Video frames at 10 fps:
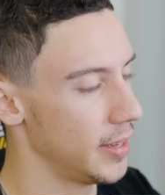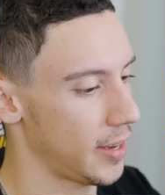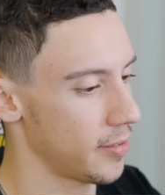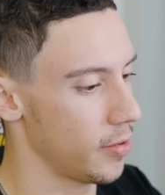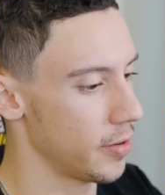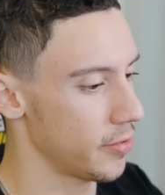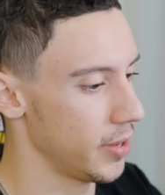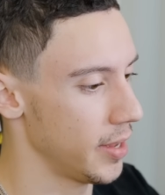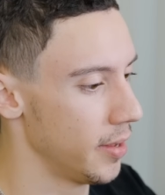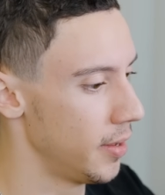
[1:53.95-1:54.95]
and that's
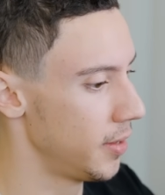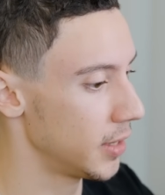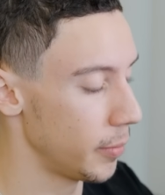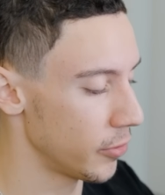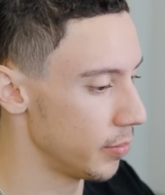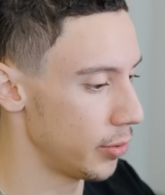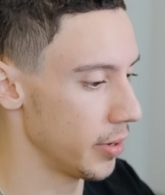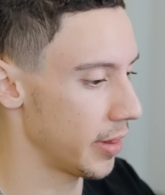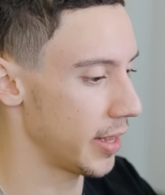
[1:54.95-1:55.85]
honestly the most important